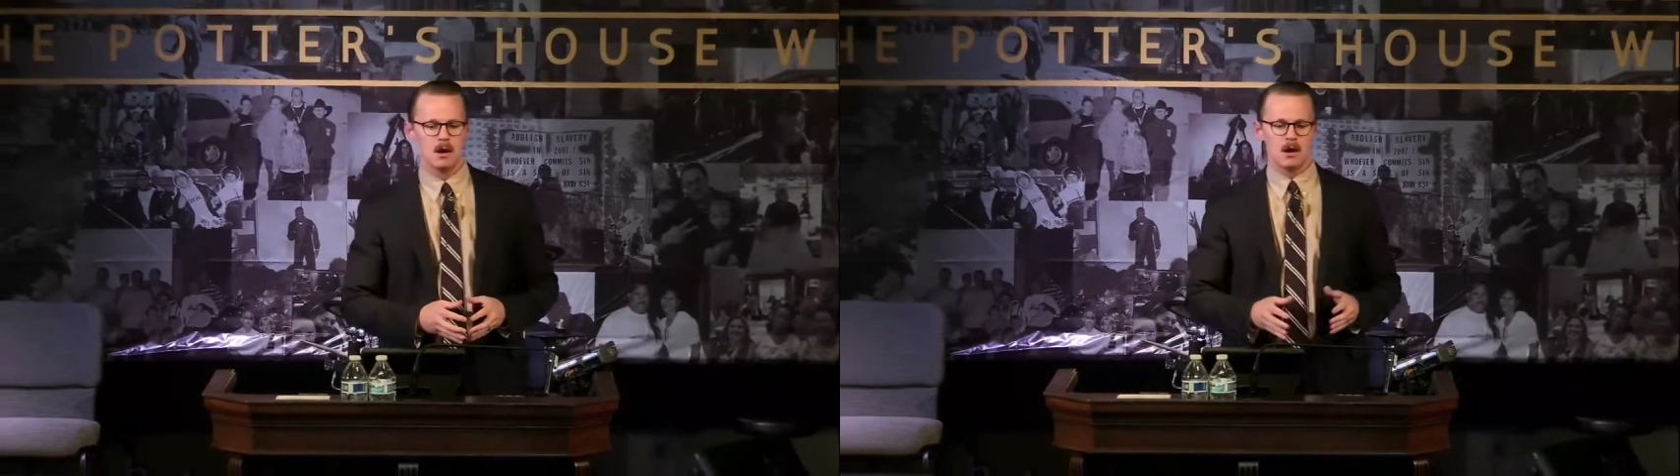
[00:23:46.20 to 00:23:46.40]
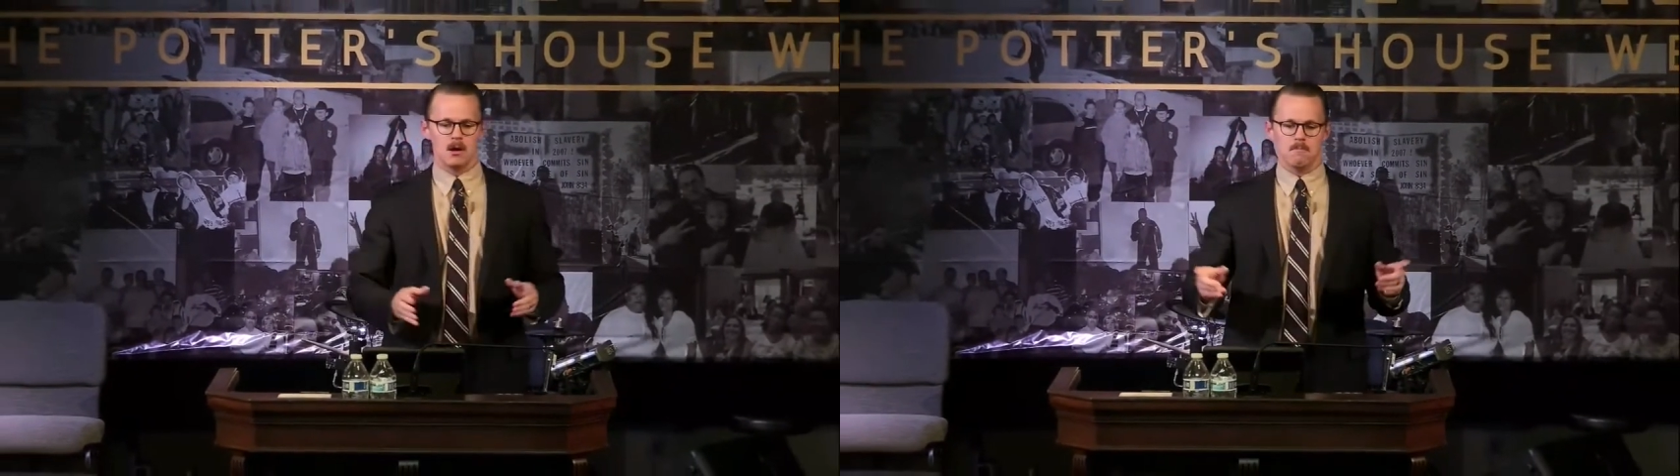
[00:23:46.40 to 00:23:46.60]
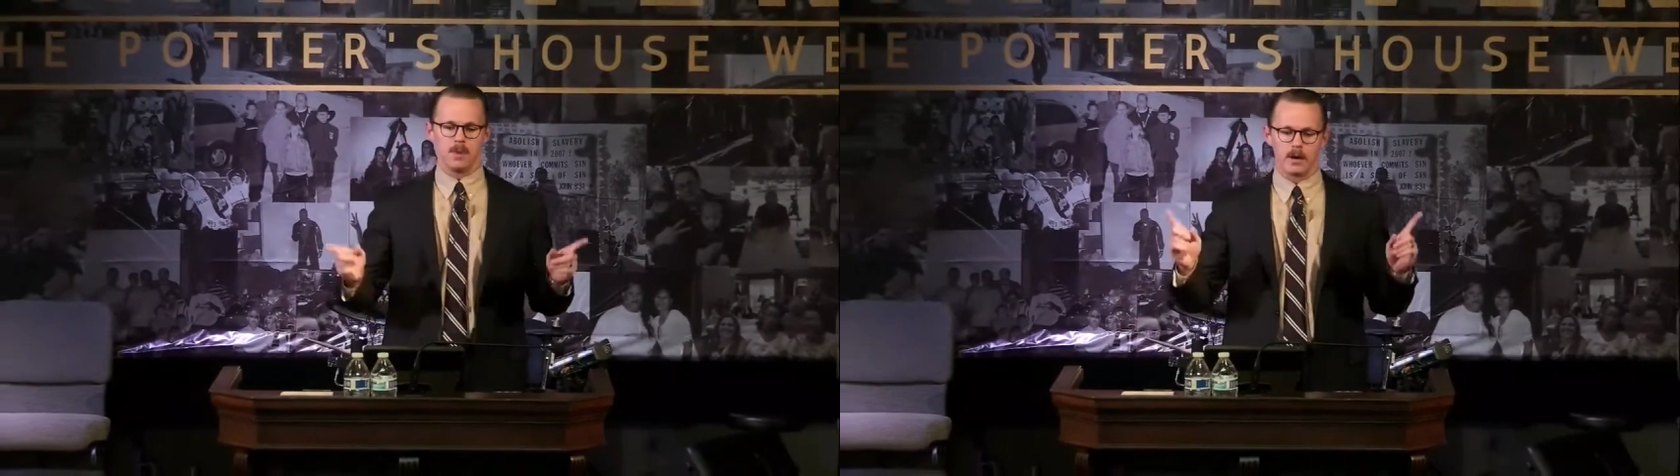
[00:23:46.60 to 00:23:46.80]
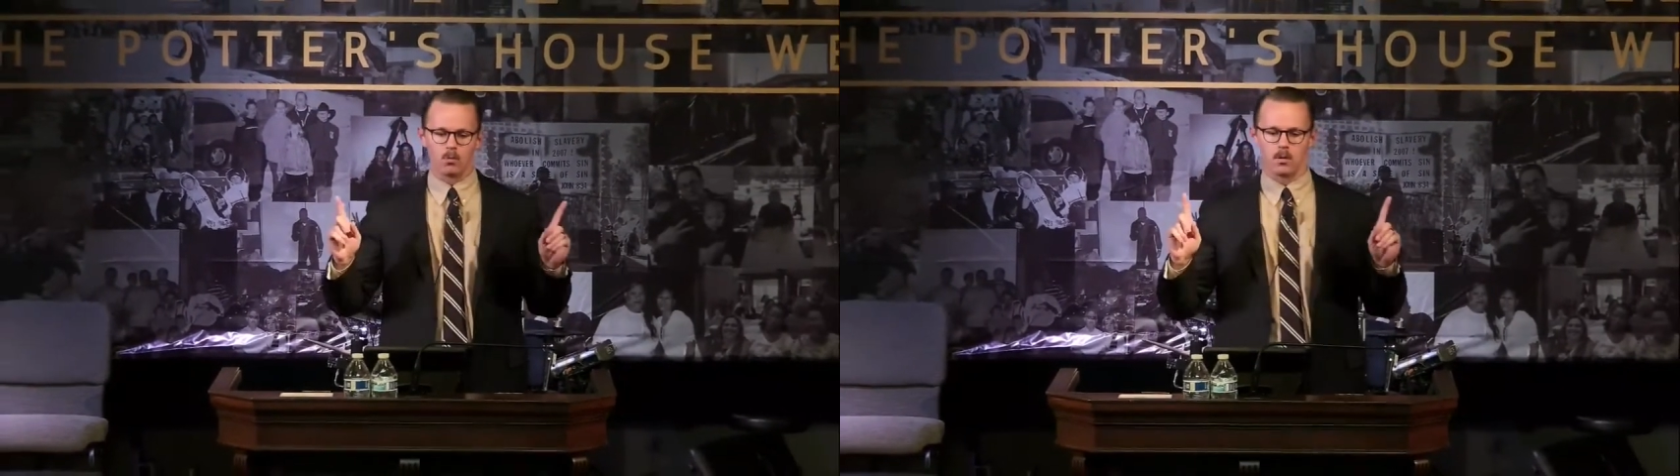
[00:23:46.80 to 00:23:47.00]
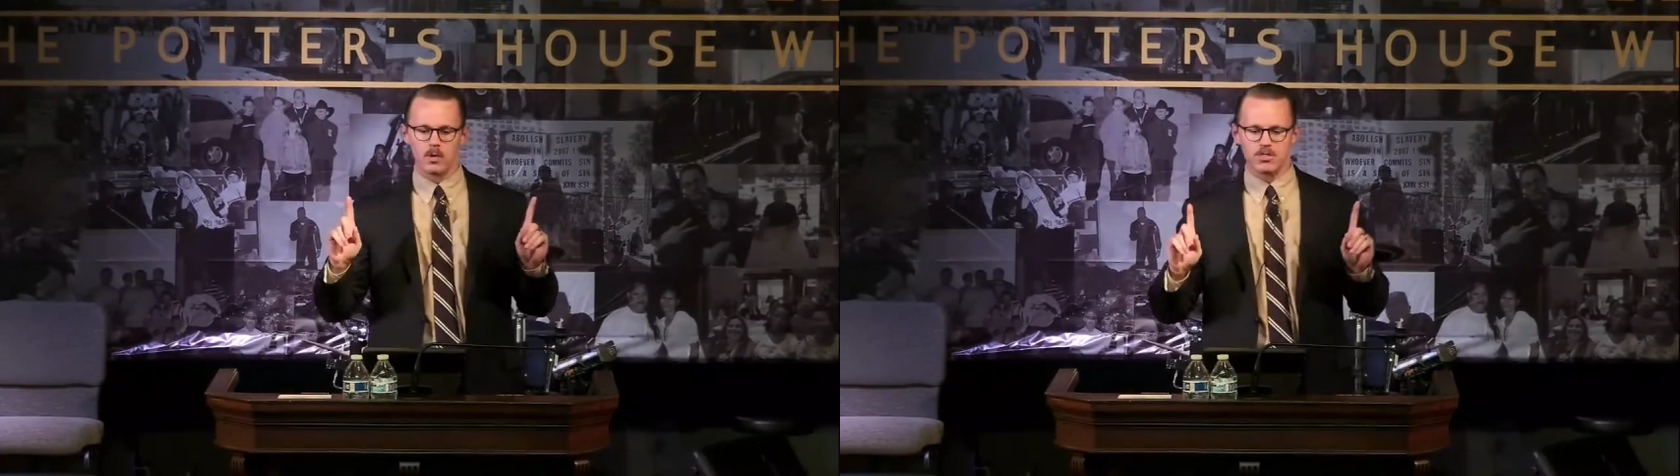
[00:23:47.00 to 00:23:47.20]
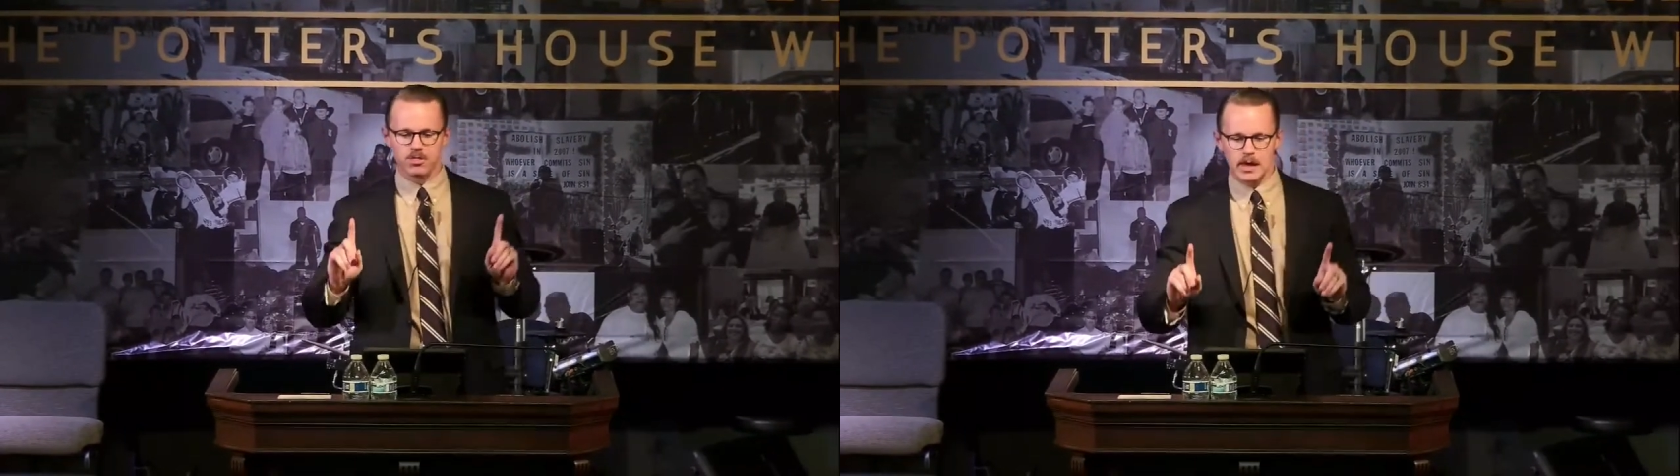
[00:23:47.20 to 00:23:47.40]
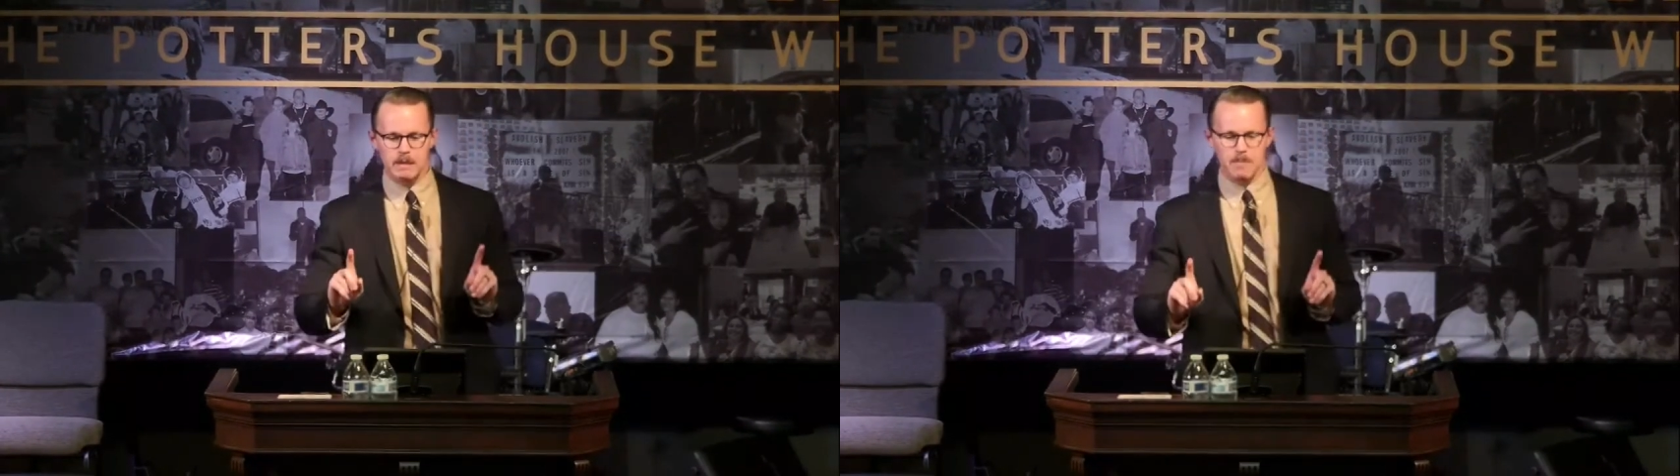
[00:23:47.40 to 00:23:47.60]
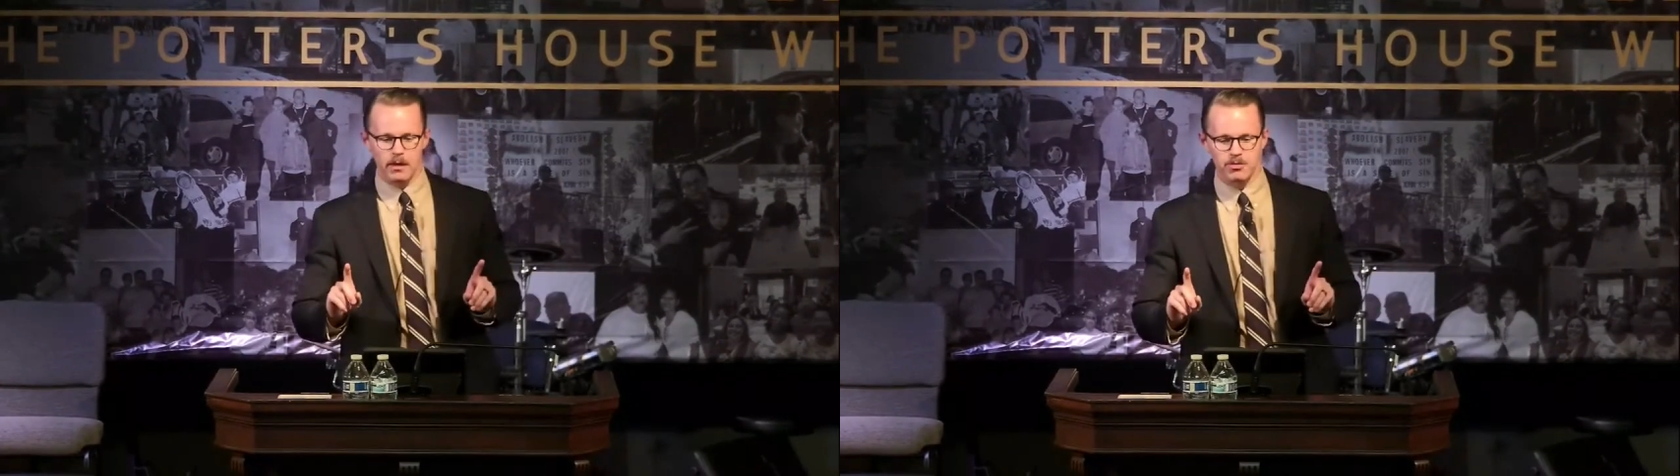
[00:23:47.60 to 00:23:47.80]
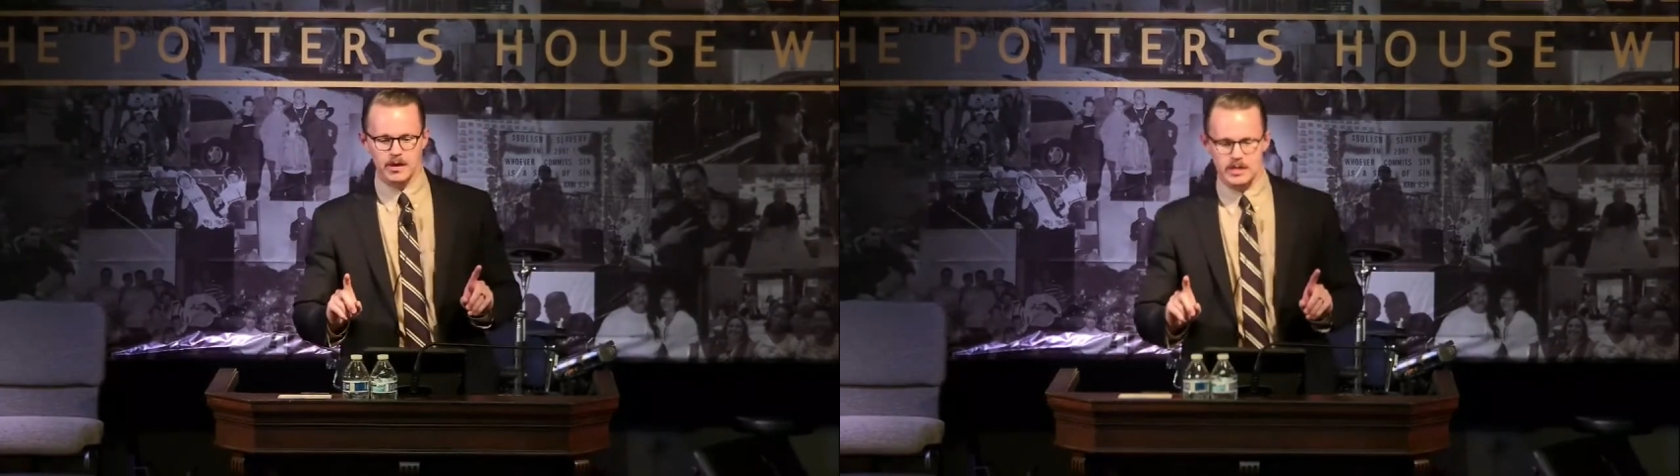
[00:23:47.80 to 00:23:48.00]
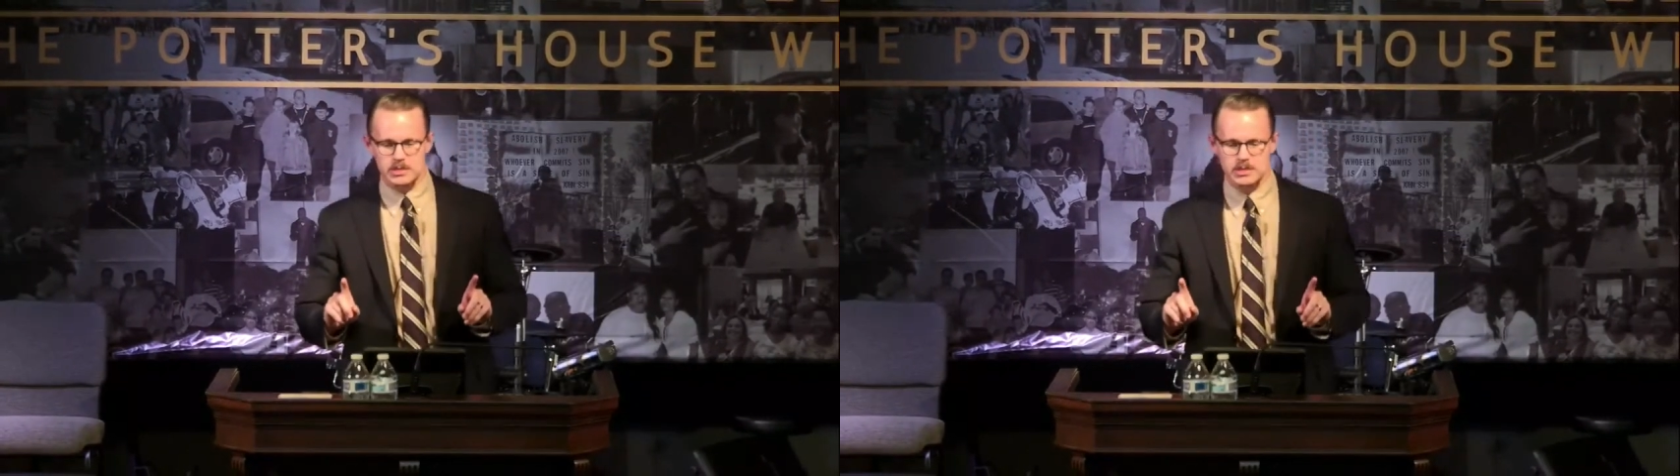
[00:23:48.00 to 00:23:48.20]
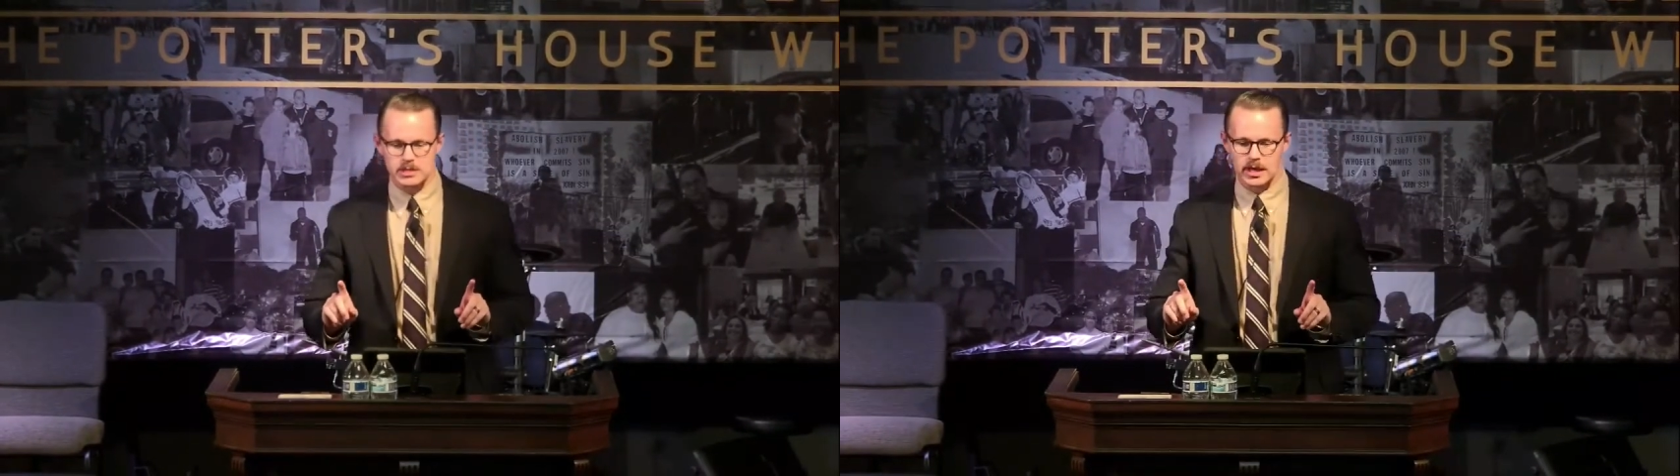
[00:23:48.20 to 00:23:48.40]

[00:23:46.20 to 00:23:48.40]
But when we think about this,